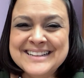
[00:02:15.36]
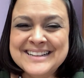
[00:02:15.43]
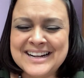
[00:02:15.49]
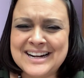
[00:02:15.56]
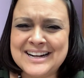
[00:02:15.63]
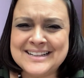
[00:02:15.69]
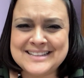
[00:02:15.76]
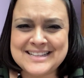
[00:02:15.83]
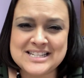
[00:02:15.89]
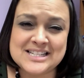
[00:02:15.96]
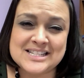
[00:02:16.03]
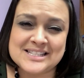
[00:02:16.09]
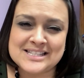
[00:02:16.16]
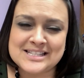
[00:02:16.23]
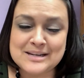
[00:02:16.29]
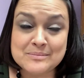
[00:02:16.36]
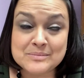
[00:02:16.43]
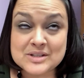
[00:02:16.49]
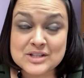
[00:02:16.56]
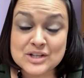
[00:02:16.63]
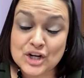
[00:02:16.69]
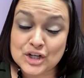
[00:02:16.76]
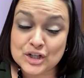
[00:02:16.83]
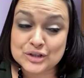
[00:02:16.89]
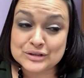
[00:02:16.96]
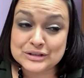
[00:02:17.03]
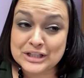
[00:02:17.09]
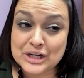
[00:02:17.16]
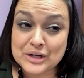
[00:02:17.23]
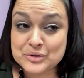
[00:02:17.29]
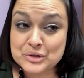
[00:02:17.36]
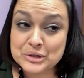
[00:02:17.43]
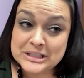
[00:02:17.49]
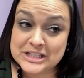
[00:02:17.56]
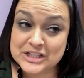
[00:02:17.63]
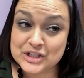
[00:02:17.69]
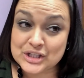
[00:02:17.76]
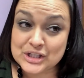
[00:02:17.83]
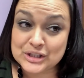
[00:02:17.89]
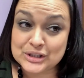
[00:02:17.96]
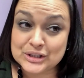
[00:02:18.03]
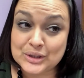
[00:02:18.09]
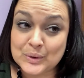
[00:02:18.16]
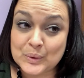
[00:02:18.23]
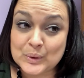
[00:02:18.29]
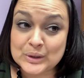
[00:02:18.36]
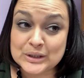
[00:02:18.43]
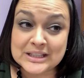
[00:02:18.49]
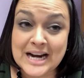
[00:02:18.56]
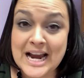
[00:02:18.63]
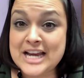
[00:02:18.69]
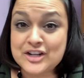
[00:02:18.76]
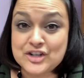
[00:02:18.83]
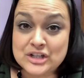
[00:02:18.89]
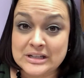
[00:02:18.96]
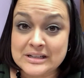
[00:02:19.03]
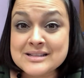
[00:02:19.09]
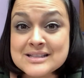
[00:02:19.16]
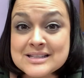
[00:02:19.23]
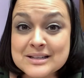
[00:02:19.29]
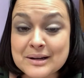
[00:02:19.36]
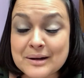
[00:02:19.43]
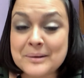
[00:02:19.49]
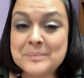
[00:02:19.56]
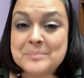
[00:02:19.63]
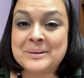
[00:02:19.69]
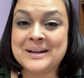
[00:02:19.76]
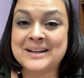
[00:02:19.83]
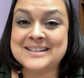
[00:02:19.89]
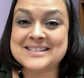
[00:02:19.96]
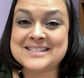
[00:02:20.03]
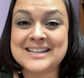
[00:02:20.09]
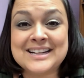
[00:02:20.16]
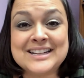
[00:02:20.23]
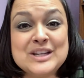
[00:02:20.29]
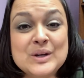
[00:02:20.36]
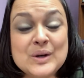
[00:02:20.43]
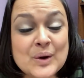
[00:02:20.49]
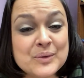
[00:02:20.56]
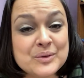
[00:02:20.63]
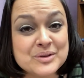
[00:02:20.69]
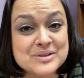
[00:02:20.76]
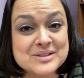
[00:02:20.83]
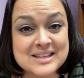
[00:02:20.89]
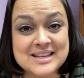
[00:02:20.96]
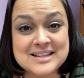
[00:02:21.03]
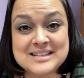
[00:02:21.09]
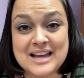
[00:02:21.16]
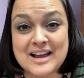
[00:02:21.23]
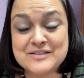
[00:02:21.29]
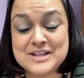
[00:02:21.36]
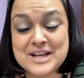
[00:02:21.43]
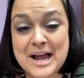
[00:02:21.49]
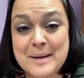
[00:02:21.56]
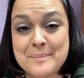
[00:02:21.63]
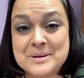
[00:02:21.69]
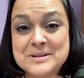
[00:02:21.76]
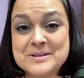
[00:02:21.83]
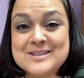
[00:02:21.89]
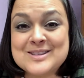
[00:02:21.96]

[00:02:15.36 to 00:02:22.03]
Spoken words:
that didn't seem so, traditional or ancient, but those things have to happen.